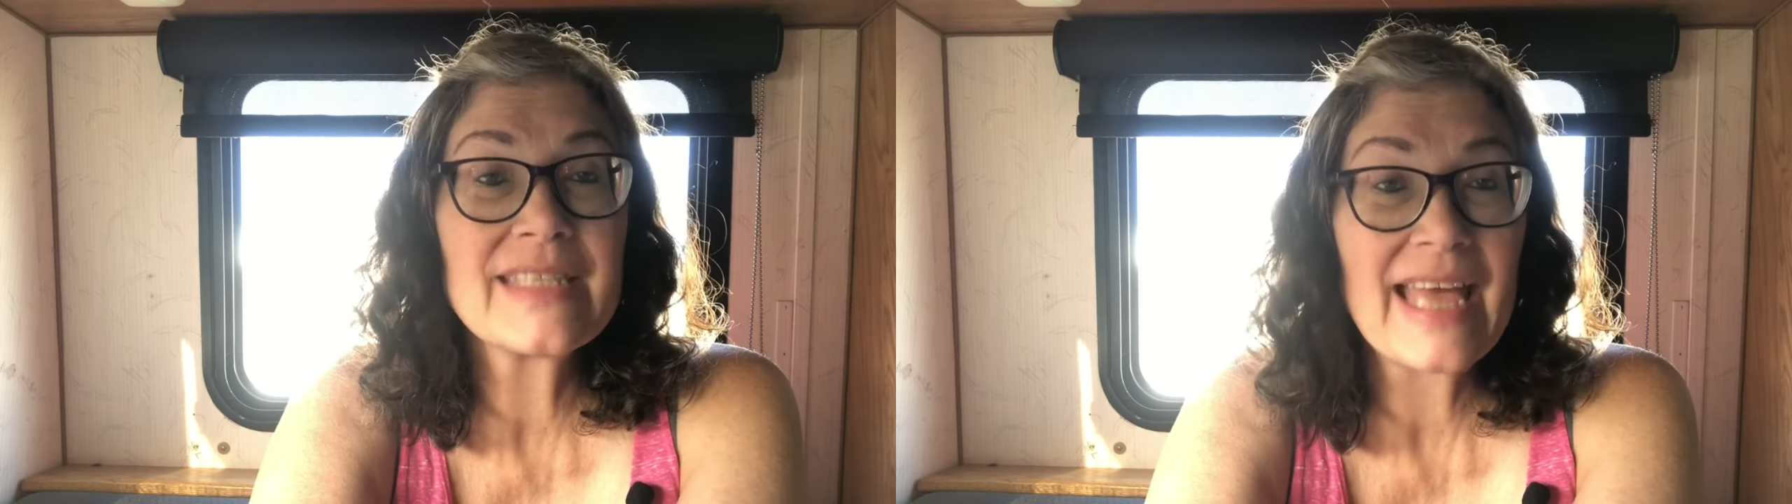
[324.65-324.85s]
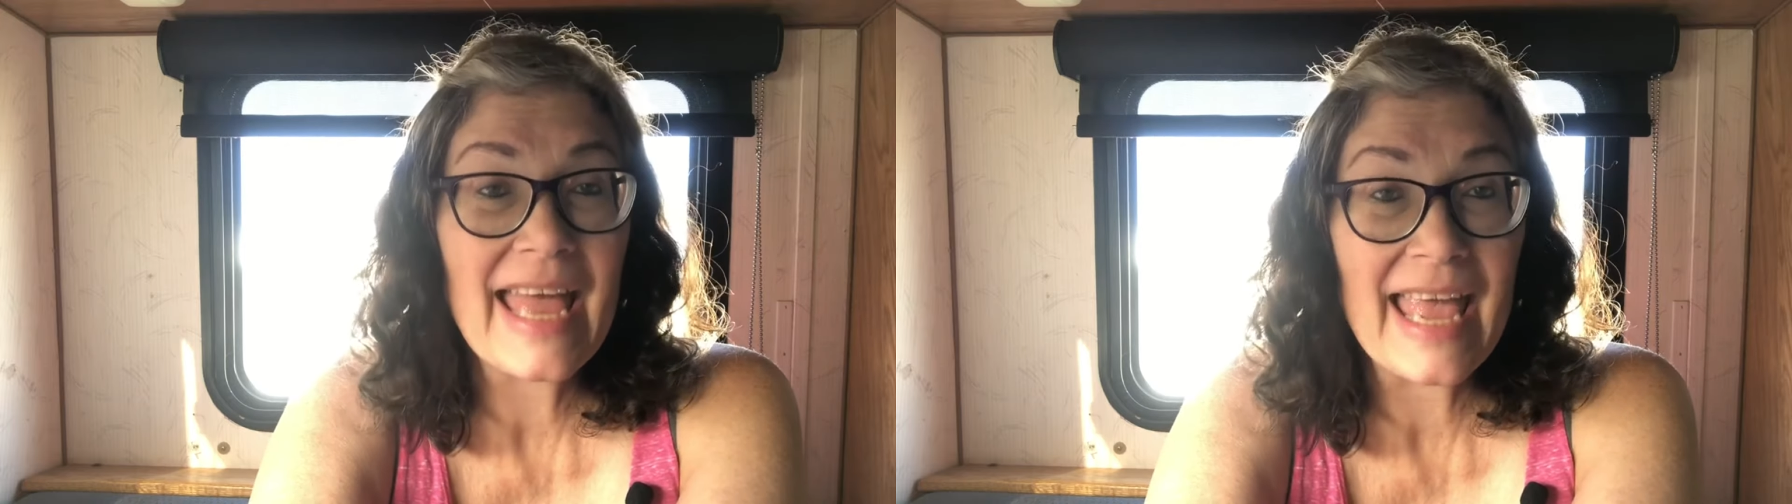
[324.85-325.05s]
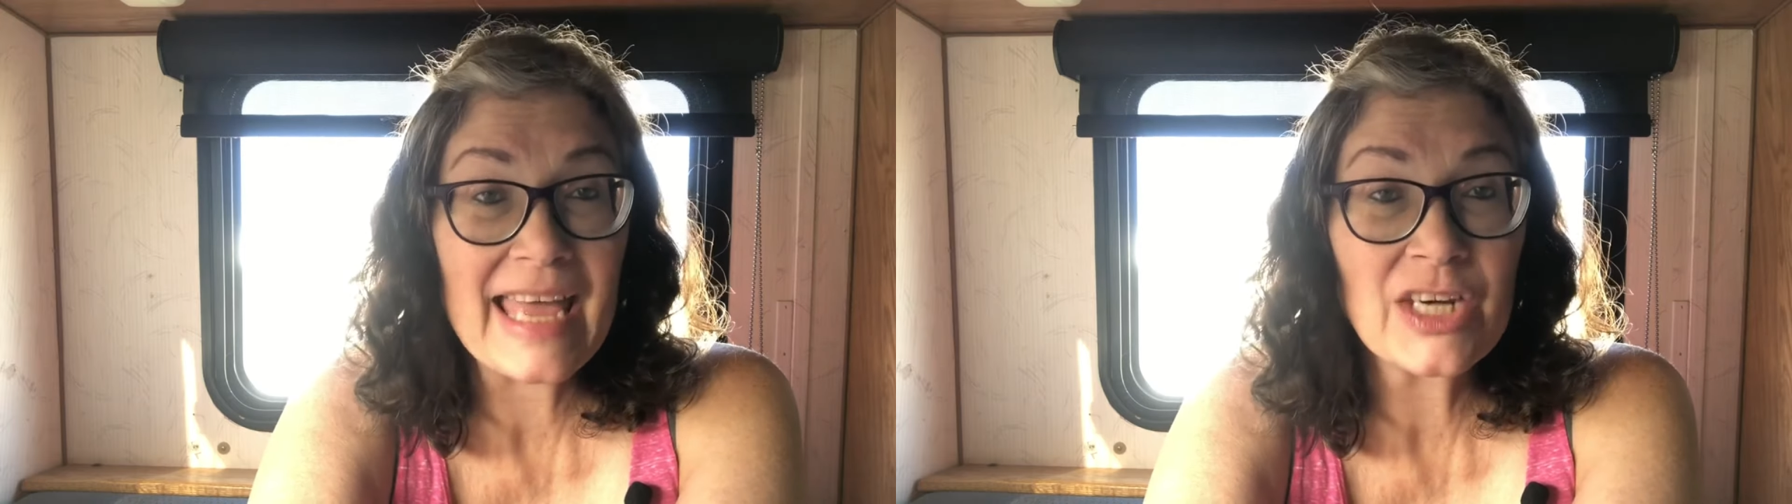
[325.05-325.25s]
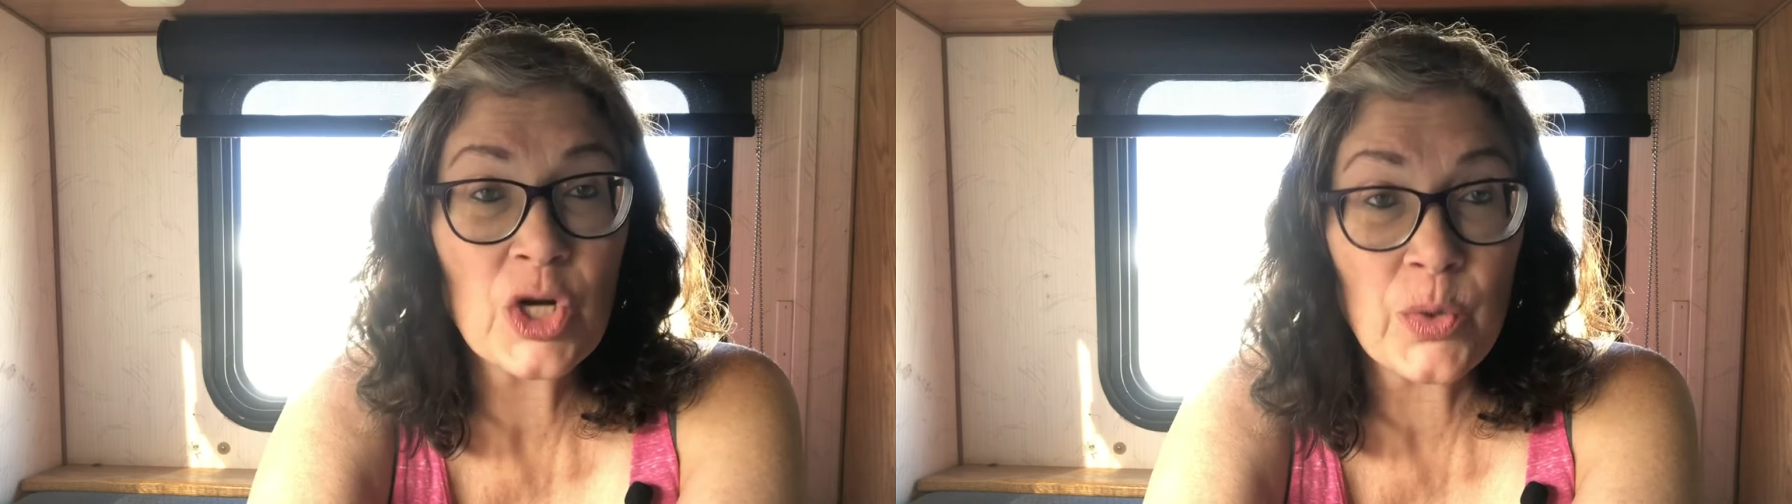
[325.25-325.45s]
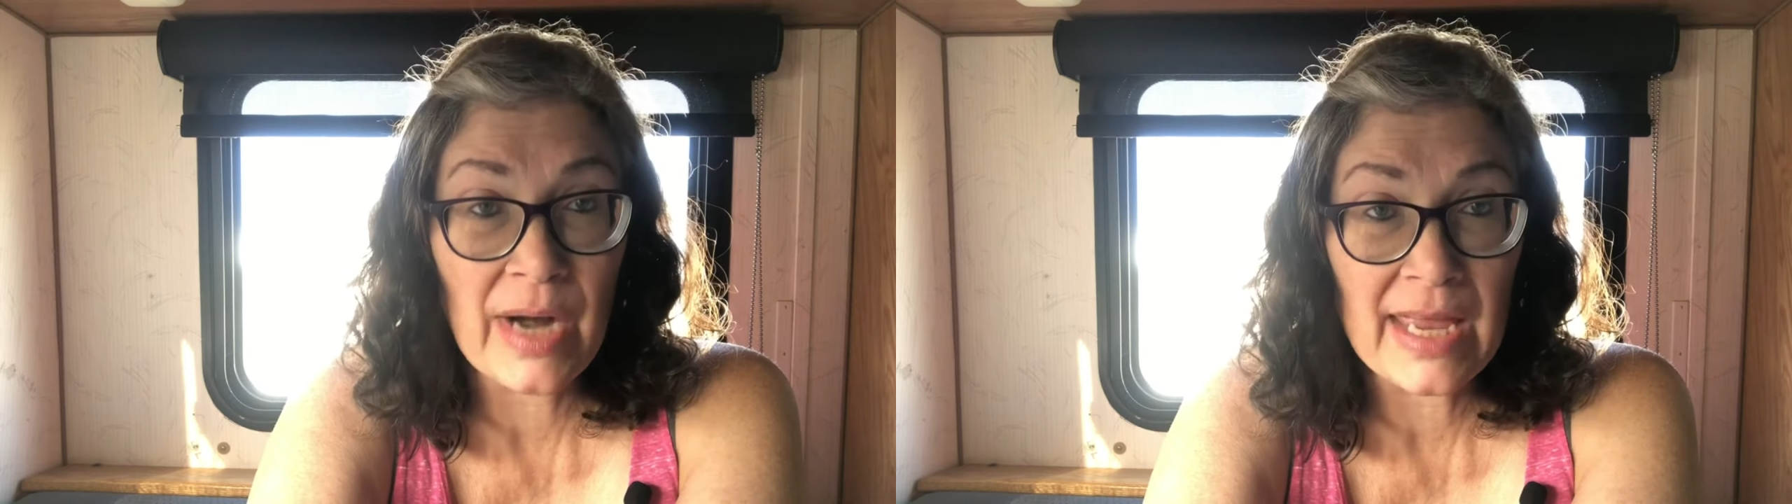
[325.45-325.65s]
the hand
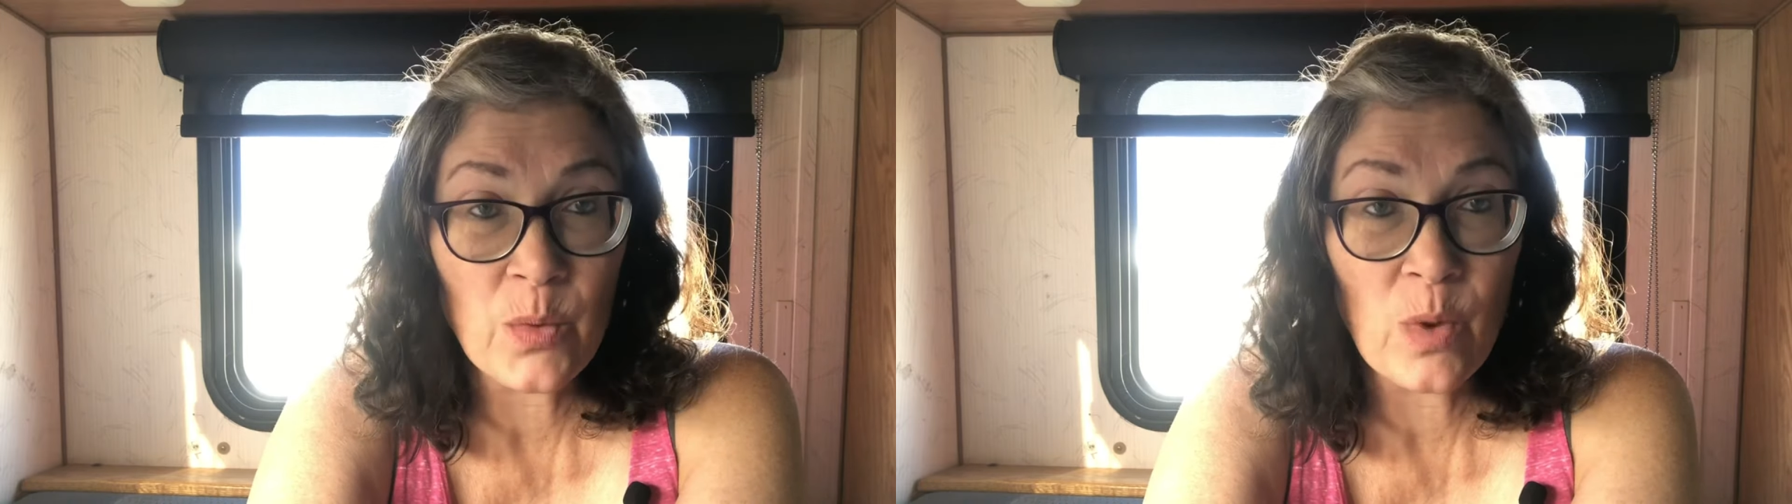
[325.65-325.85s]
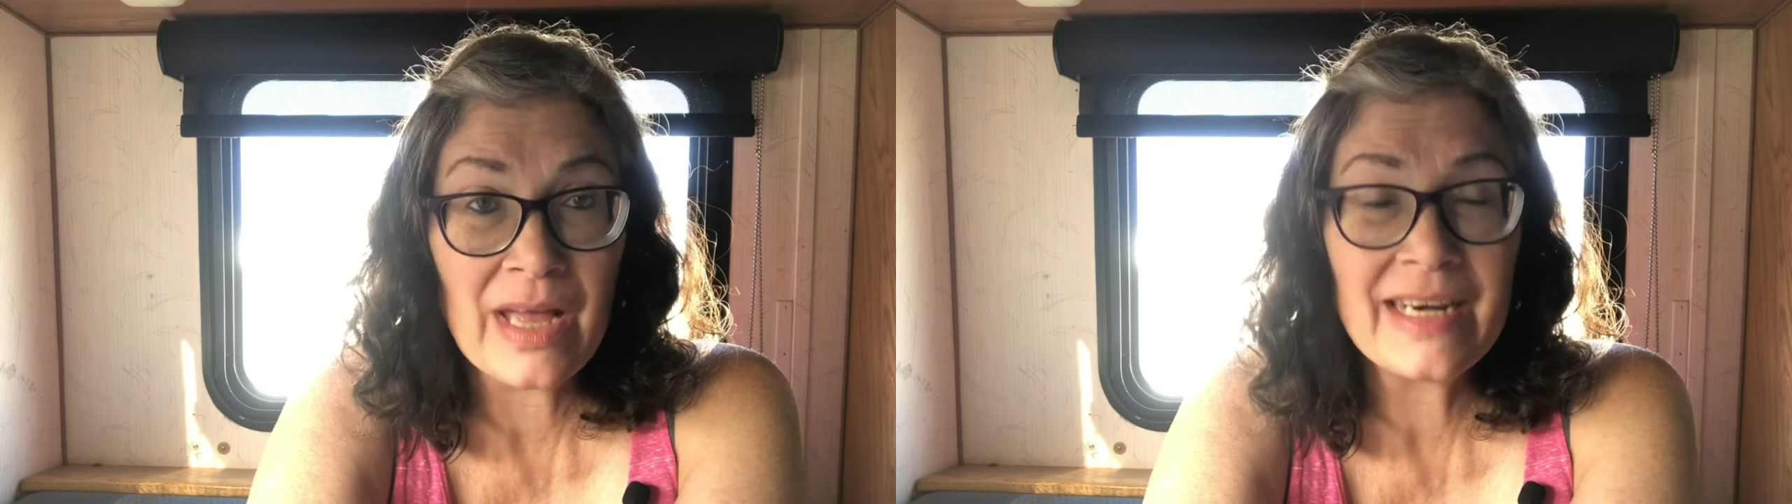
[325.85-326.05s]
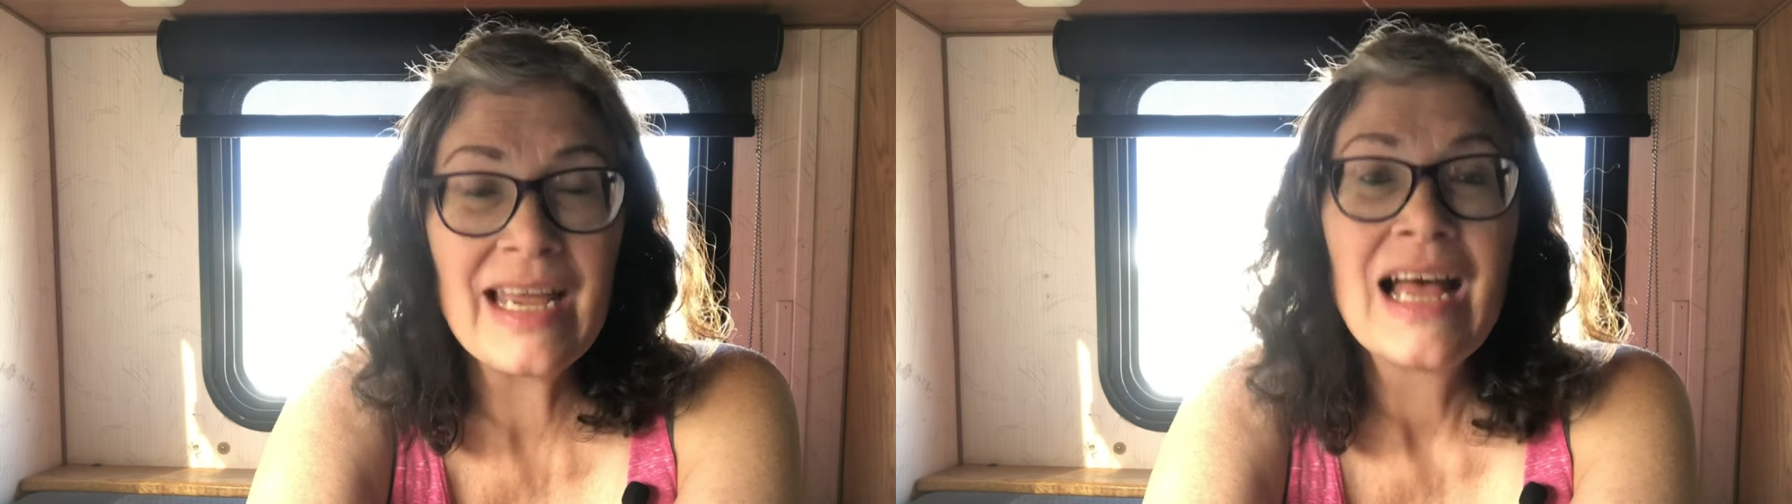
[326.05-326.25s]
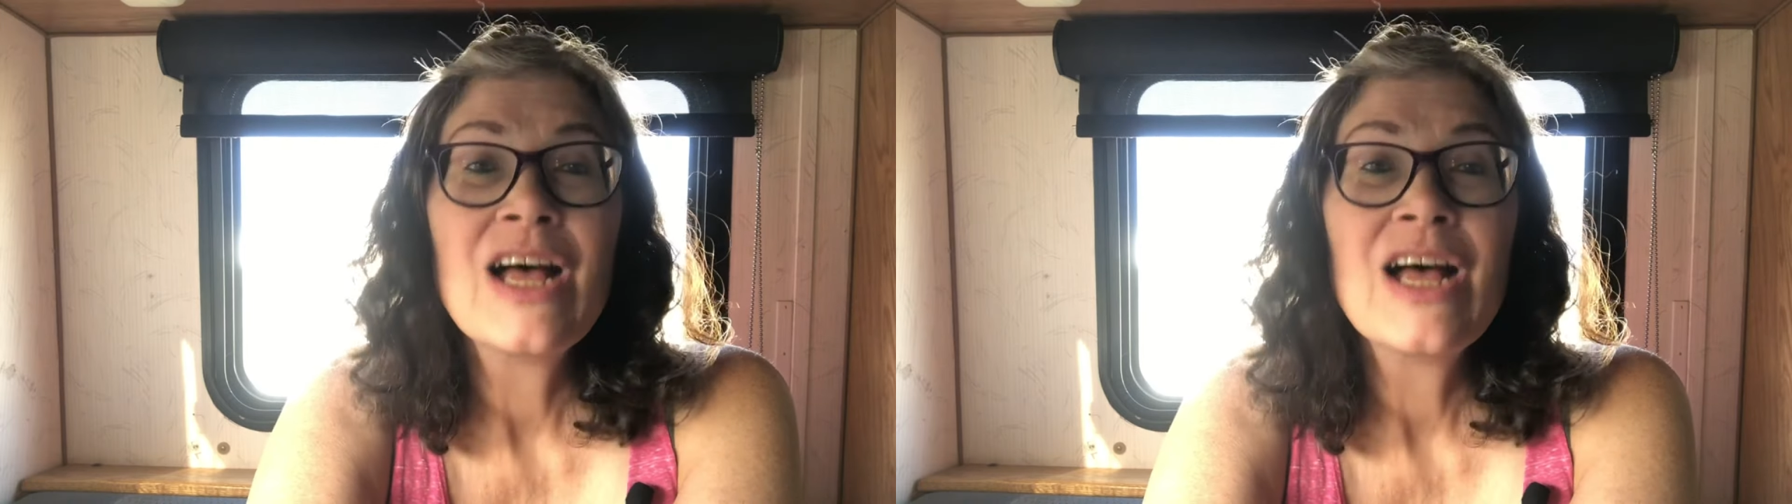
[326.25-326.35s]
crank one.